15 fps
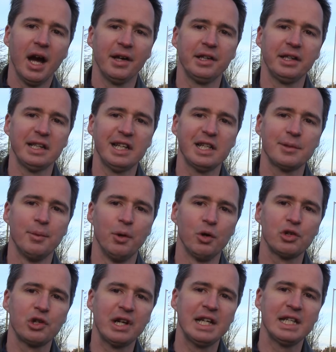I think these
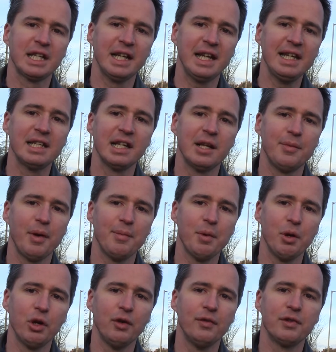small trees can easily be
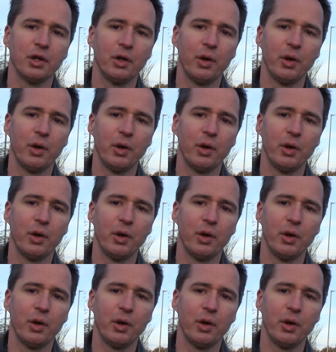moved